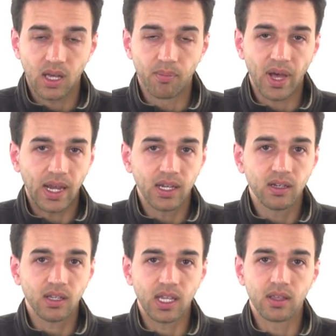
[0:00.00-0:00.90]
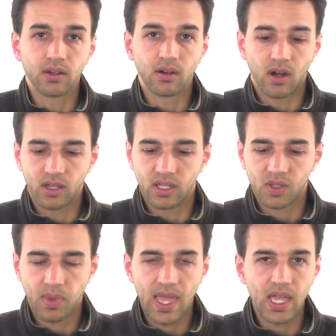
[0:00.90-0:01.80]
button either on
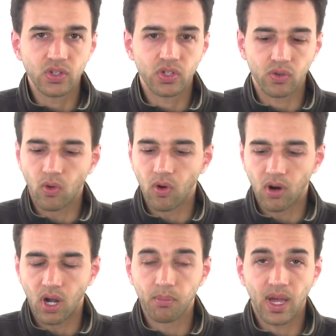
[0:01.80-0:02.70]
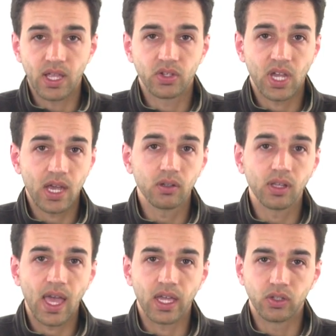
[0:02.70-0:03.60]
this page or on my
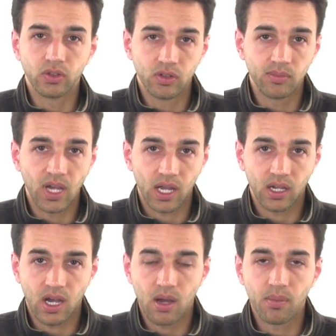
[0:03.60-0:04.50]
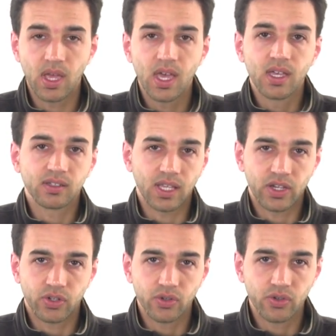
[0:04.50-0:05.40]
channel at
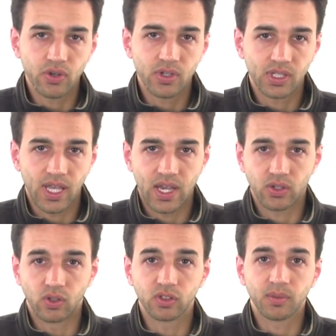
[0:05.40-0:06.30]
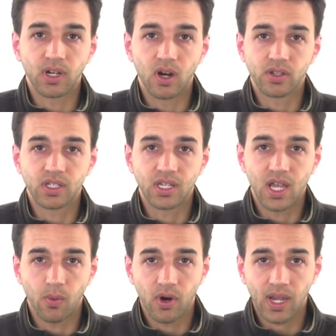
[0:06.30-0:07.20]

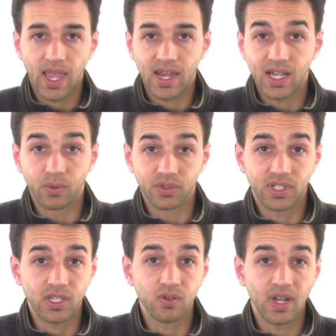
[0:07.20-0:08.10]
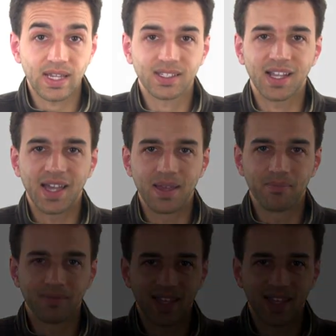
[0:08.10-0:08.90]
youtube.com/user/ultimatercnetwork, and I will see you next time.